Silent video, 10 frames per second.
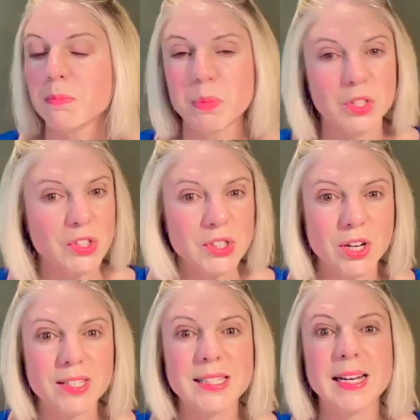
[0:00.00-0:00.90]
but
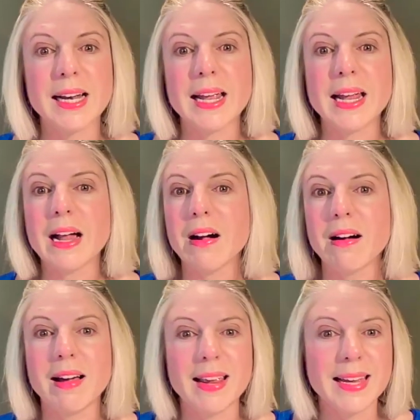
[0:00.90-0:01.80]
certainly
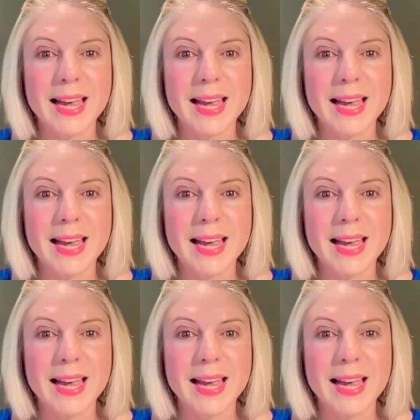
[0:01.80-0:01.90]
I